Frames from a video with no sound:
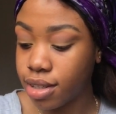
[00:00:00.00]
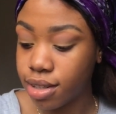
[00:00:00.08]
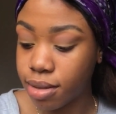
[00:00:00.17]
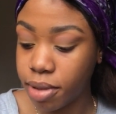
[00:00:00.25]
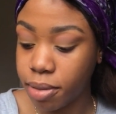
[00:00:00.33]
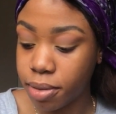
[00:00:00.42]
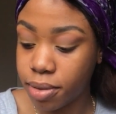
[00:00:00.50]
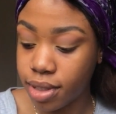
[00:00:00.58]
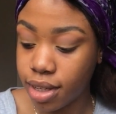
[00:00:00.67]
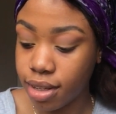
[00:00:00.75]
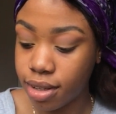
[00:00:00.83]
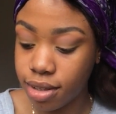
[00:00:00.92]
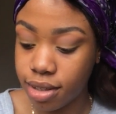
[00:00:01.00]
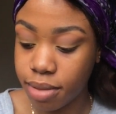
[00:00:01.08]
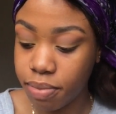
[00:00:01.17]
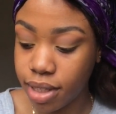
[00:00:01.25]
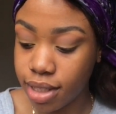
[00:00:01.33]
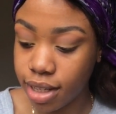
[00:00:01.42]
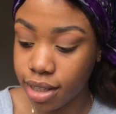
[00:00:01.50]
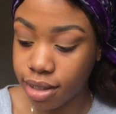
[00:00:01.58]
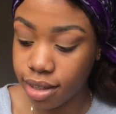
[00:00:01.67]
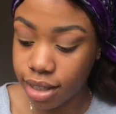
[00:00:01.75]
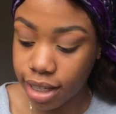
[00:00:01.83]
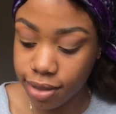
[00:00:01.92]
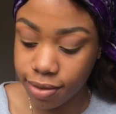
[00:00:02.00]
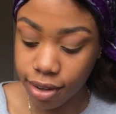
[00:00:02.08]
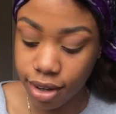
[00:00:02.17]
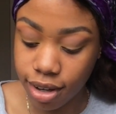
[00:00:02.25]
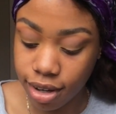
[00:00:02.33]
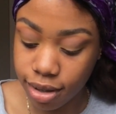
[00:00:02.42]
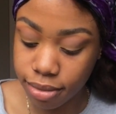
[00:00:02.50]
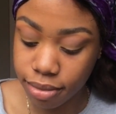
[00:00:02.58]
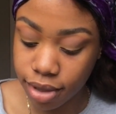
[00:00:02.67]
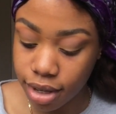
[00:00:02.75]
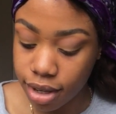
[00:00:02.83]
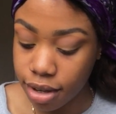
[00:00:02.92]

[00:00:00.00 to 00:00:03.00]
Some people would say, oh, it's a BTech though, that's calm.